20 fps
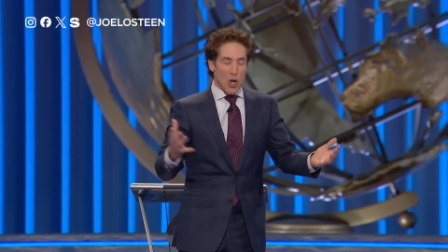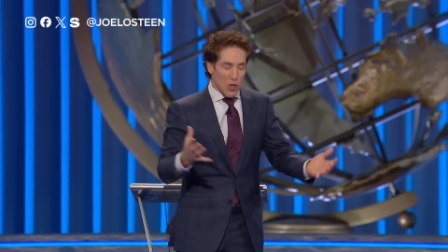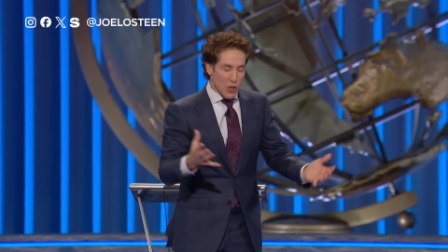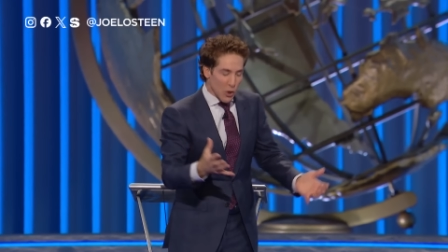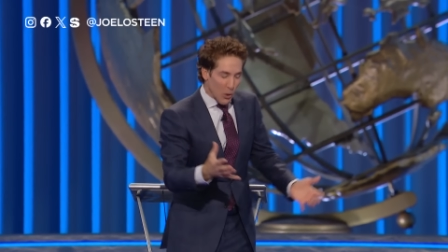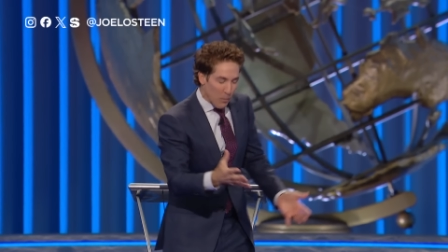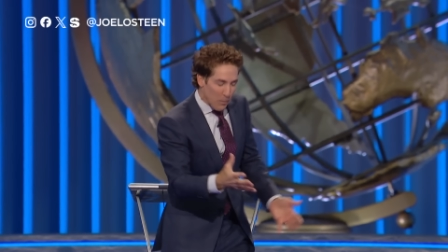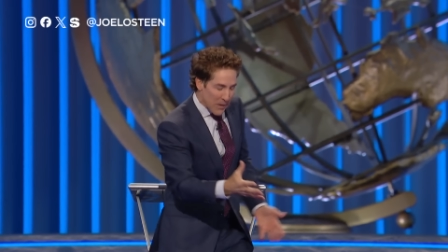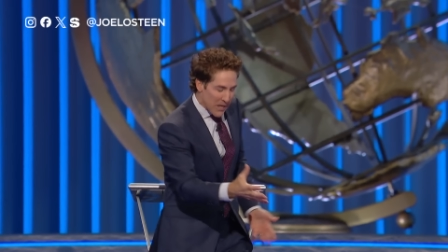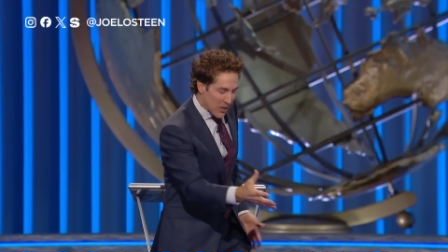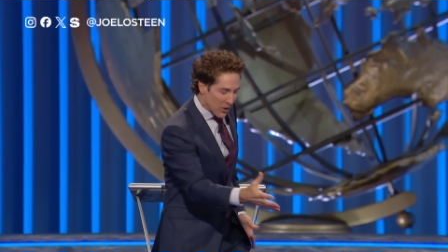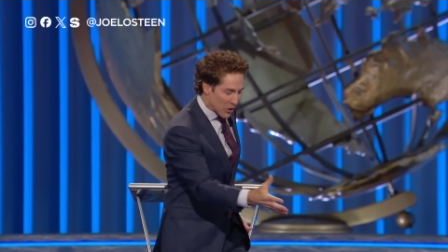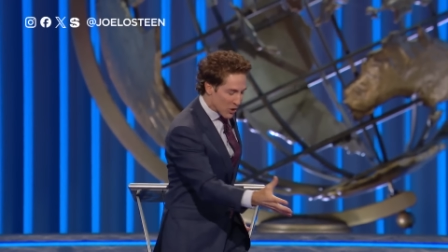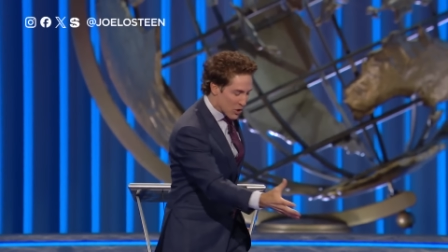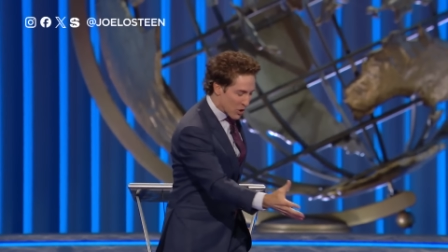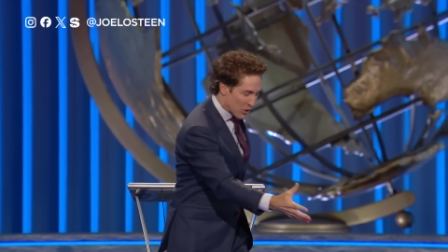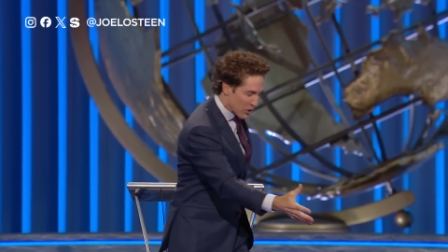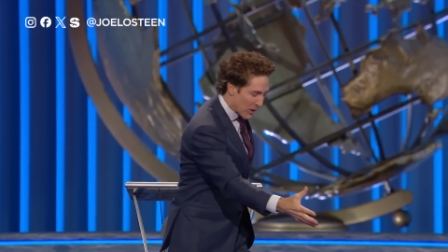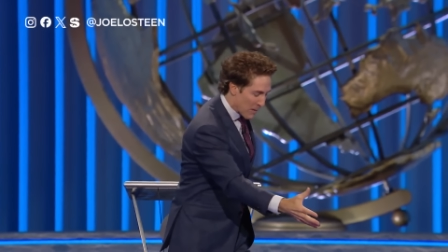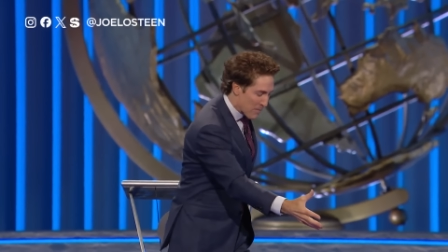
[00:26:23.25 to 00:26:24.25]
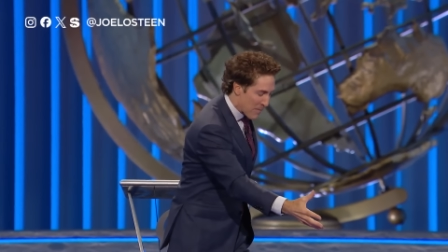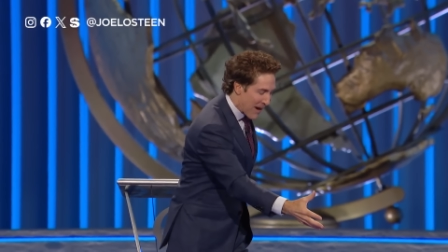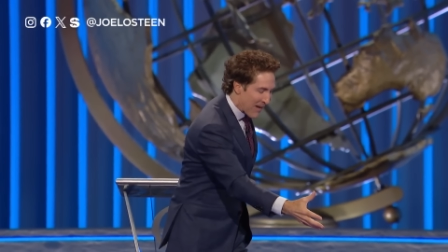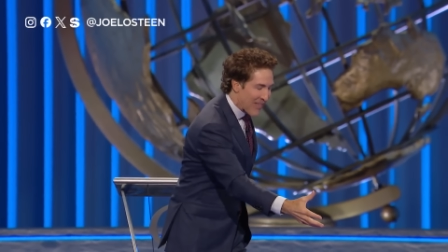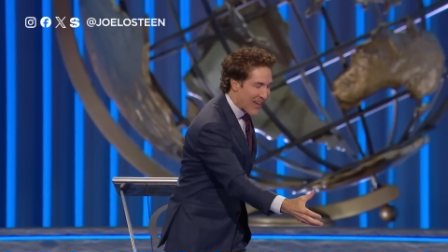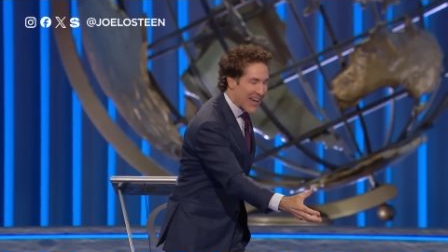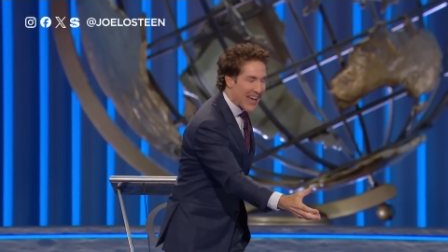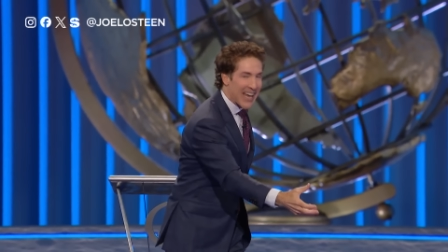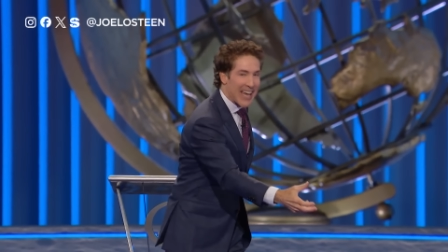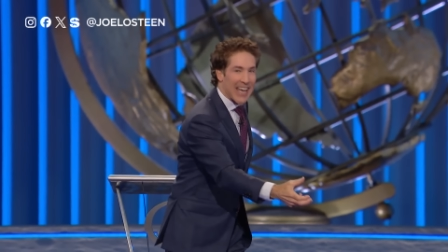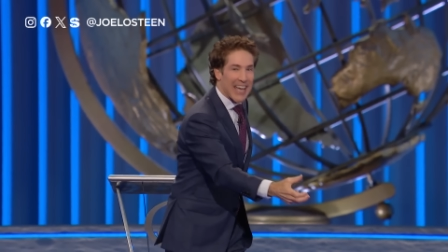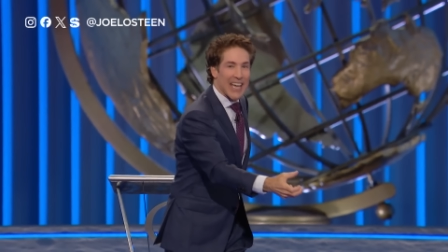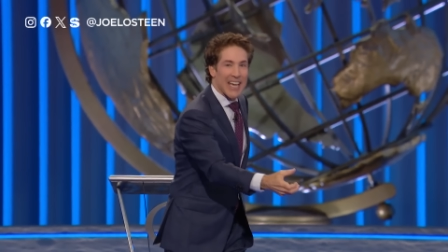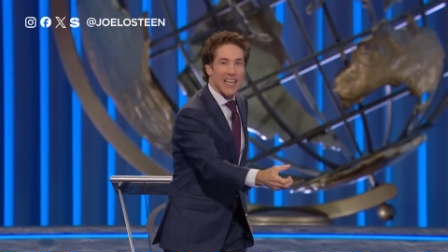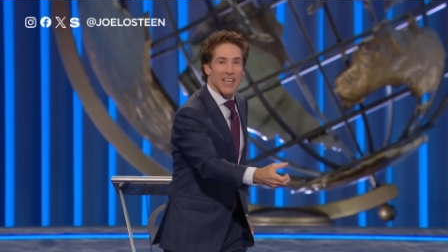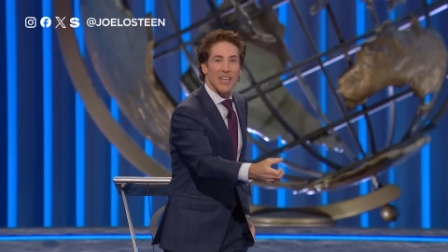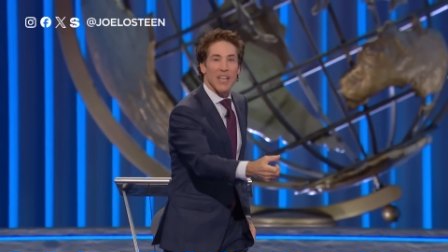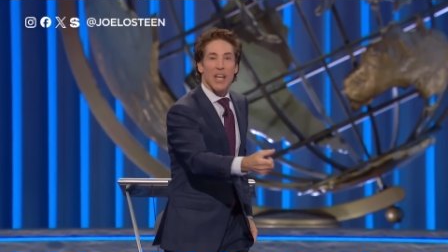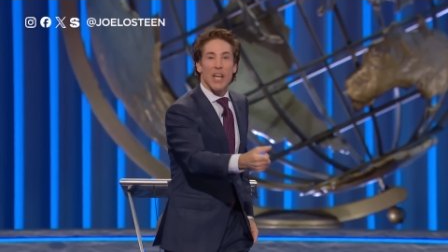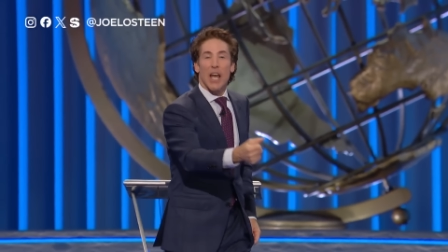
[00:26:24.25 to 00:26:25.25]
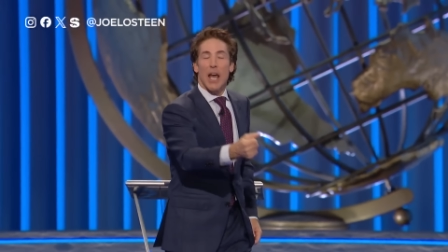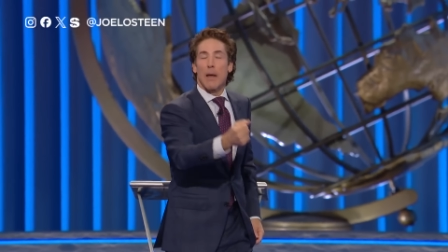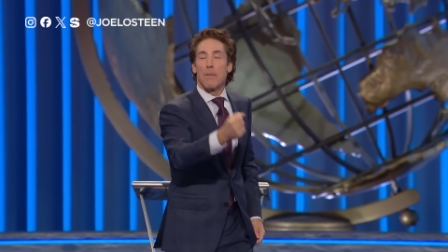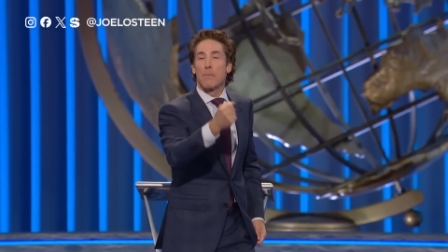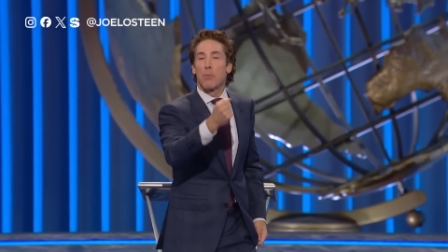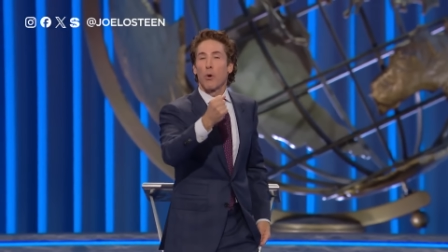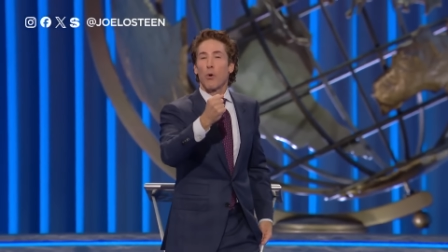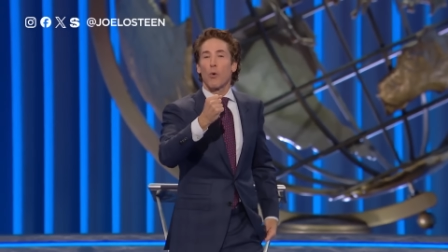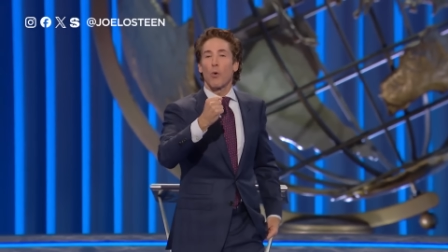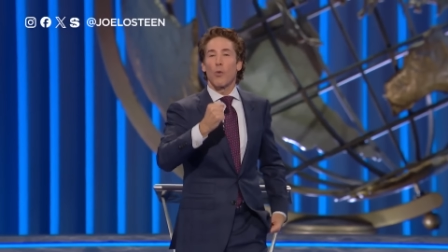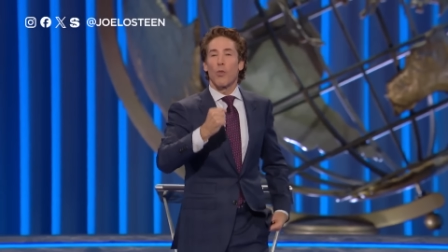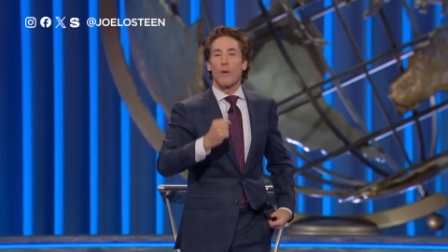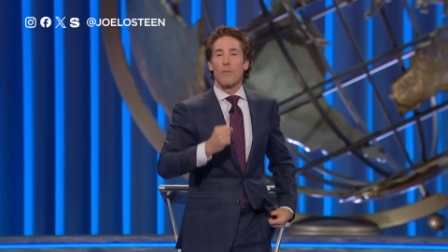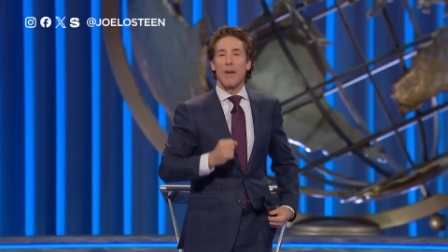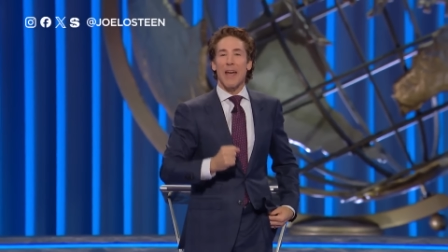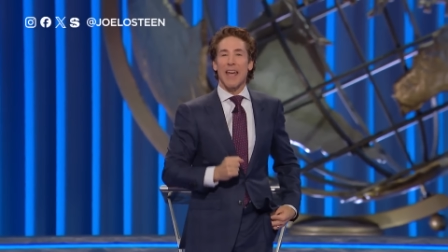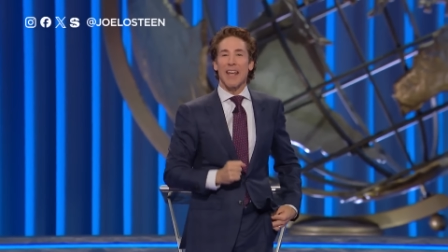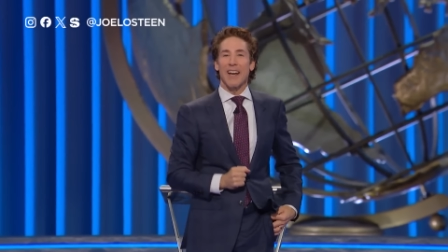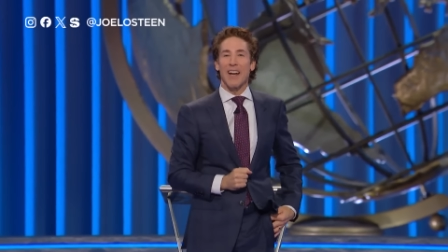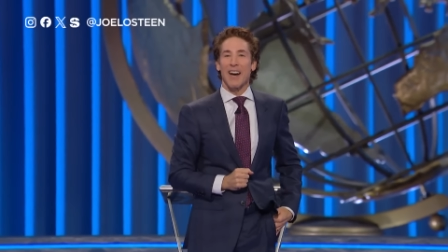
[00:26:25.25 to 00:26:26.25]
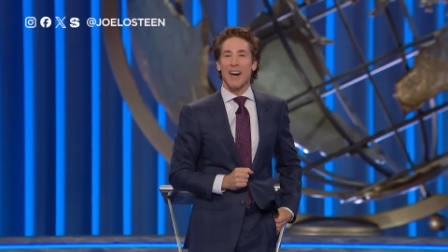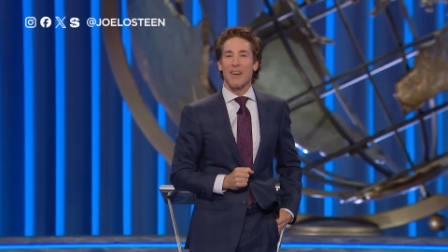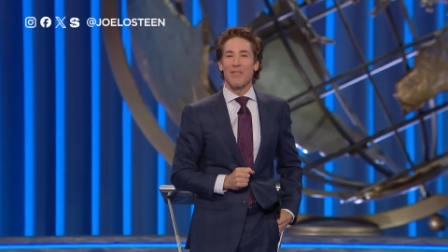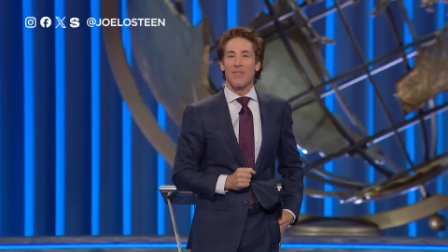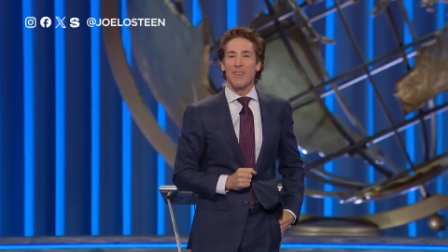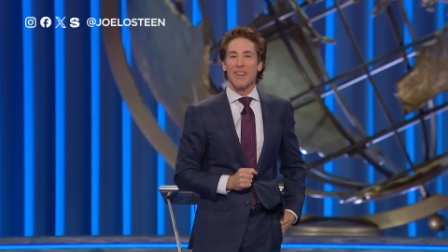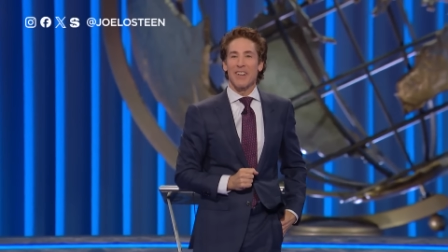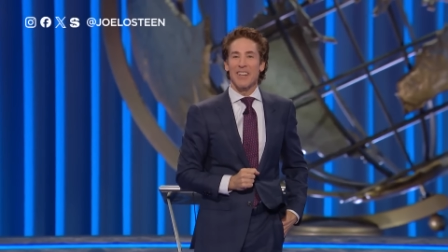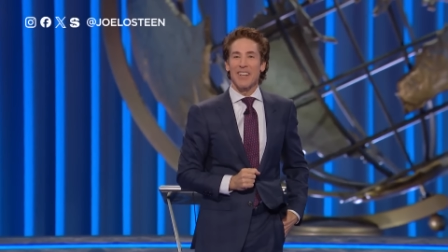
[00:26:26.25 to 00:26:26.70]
So Peter took him by the hand and pulled the man up.